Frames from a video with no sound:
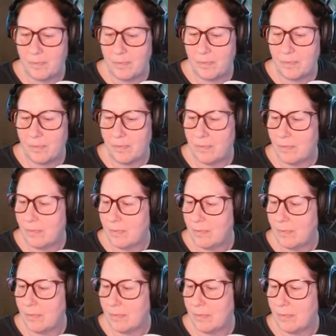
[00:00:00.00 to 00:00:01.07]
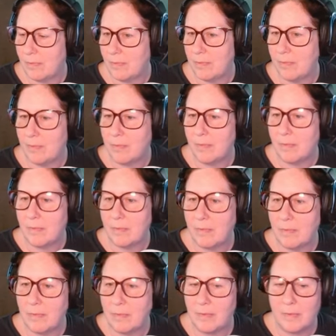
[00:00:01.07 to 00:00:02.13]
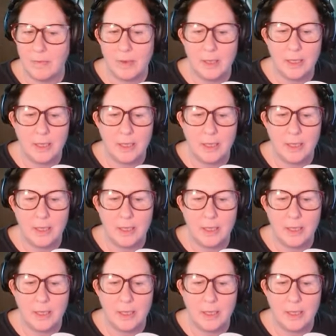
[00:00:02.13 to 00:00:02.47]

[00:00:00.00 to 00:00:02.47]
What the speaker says: No one is speaking in this clip.